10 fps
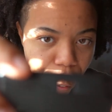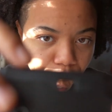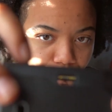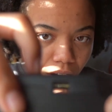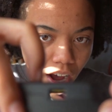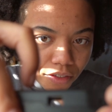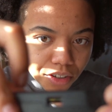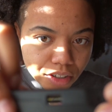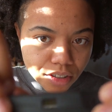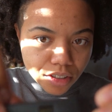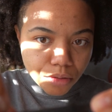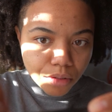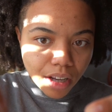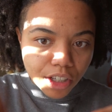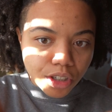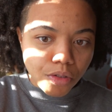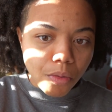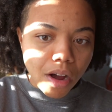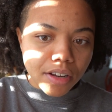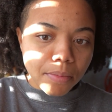you obviously would like to
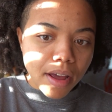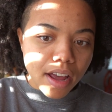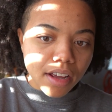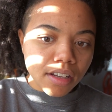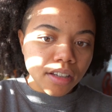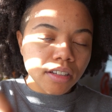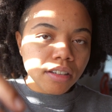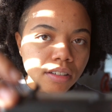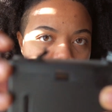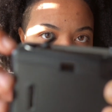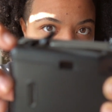rewind it back in the